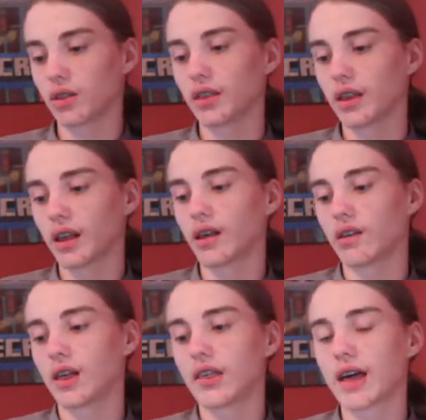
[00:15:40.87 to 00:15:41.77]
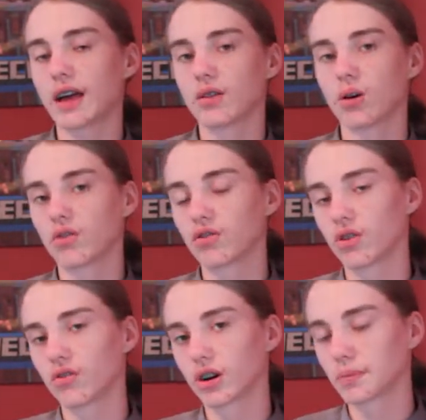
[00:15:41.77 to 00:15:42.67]
but that is the best one
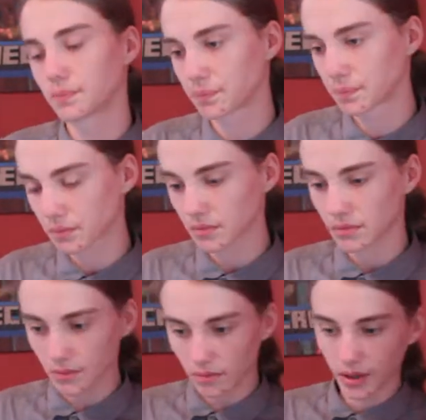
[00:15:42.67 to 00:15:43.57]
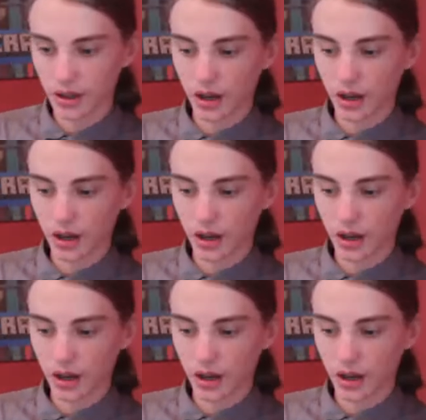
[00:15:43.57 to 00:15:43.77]
that I know of so far.